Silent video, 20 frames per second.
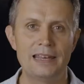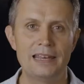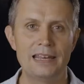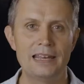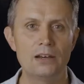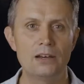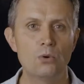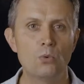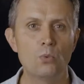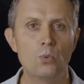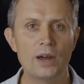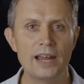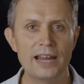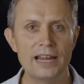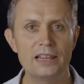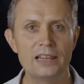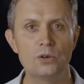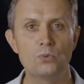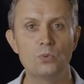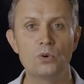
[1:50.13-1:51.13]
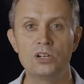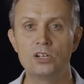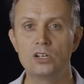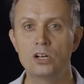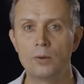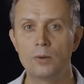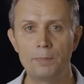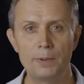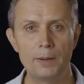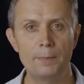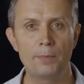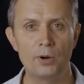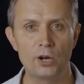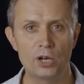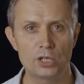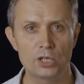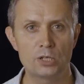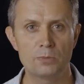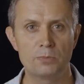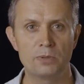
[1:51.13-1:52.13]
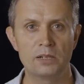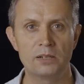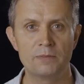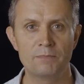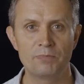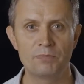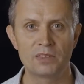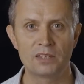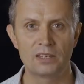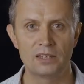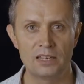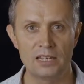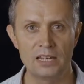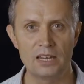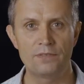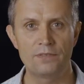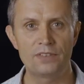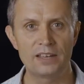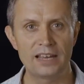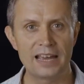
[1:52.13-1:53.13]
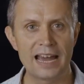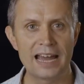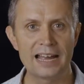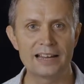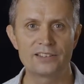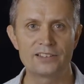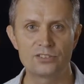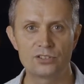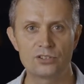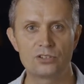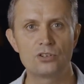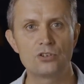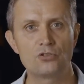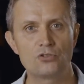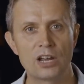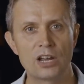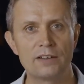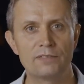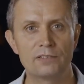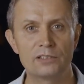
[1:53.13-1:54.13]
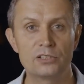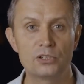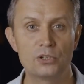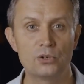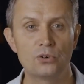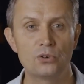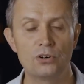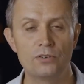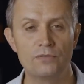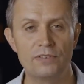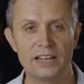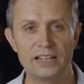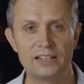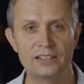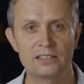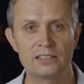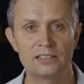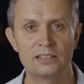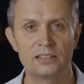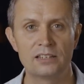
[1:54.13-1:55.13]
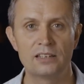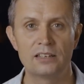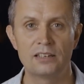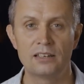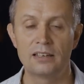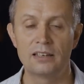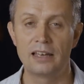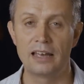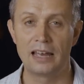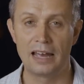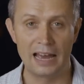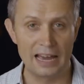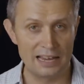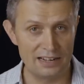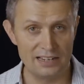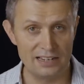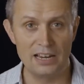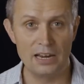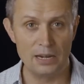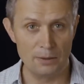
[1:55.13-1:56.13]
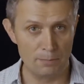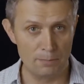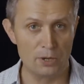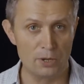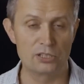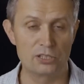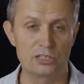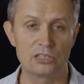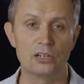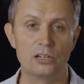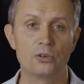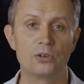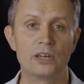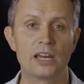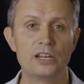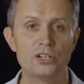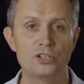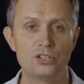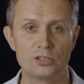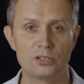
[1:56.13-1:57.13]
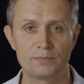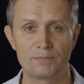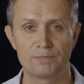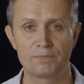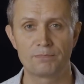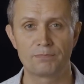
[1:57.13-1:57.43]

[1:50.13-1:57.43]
in a way that would not be possible if they had to travel to your event at an in-person location.